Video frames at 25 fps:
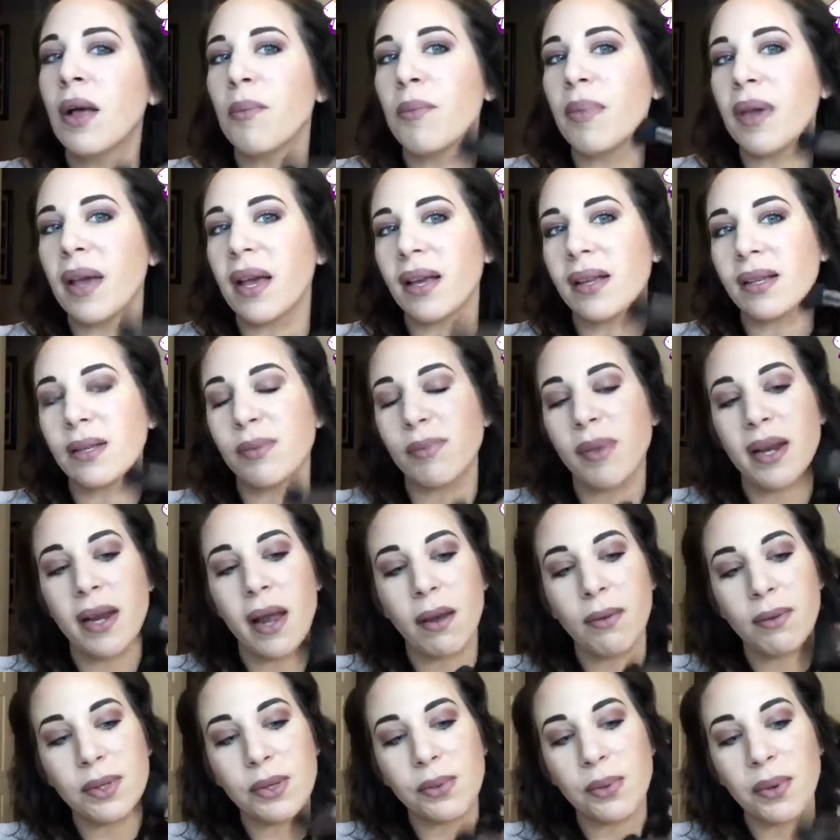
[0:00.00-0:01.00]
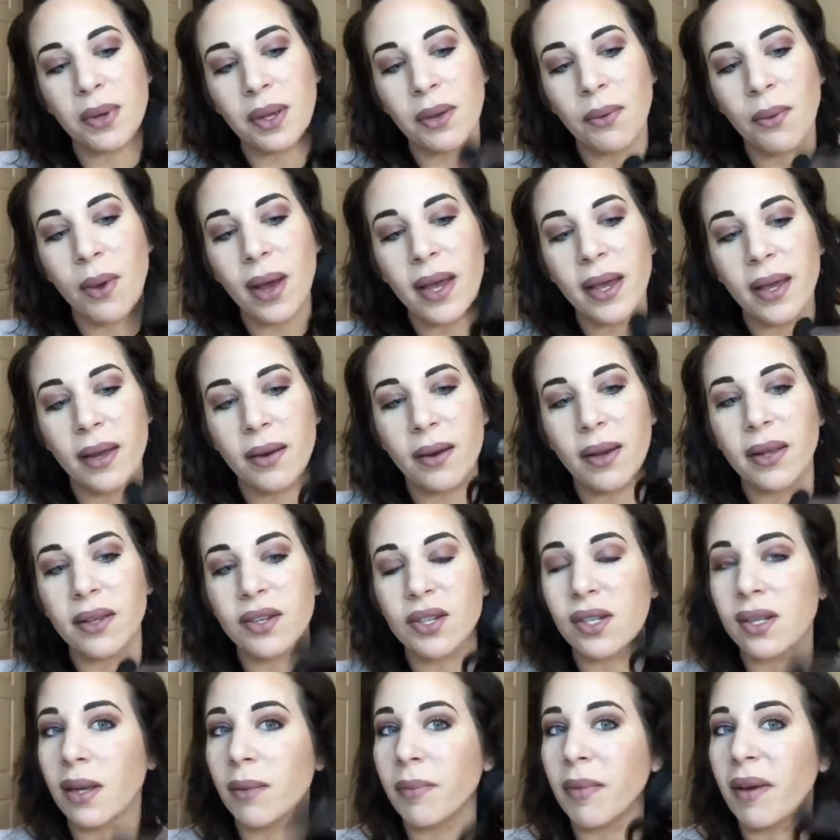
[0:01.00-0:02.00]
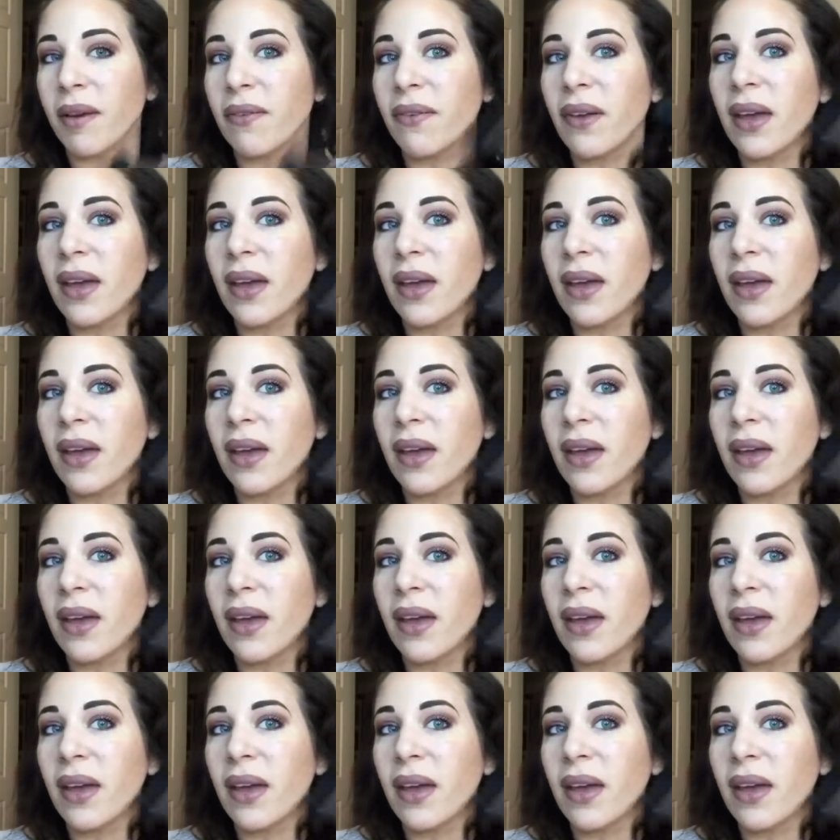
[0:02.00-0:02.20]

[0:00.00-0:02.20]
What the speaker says: because my neck was really white, just like my